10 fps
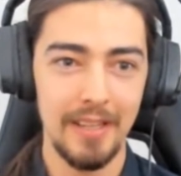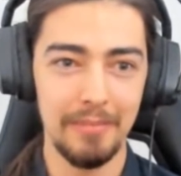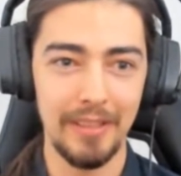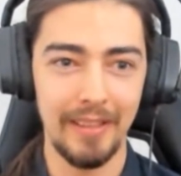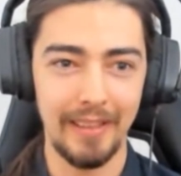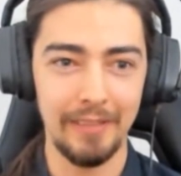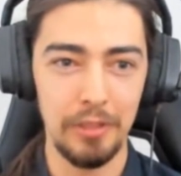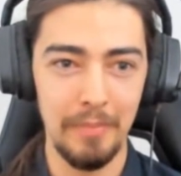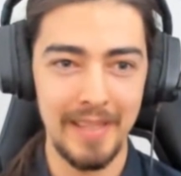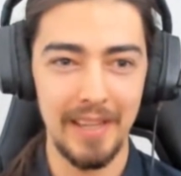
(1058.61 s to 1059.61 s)
But if
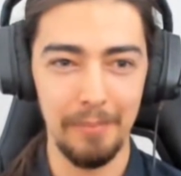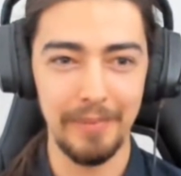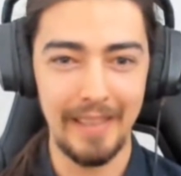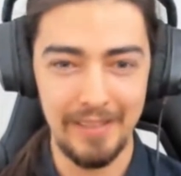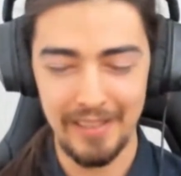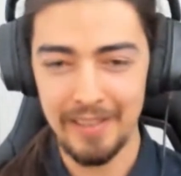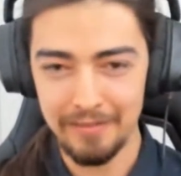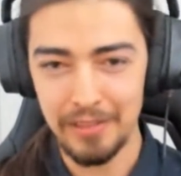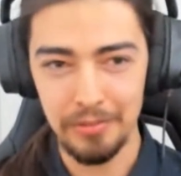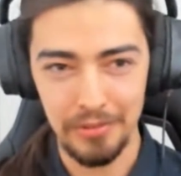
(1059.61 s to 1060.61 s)
you mess up each
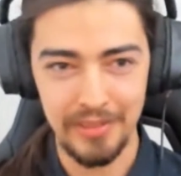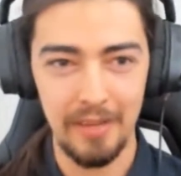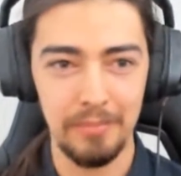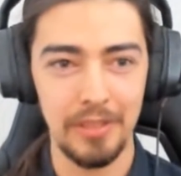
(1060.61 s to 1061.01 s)
individual step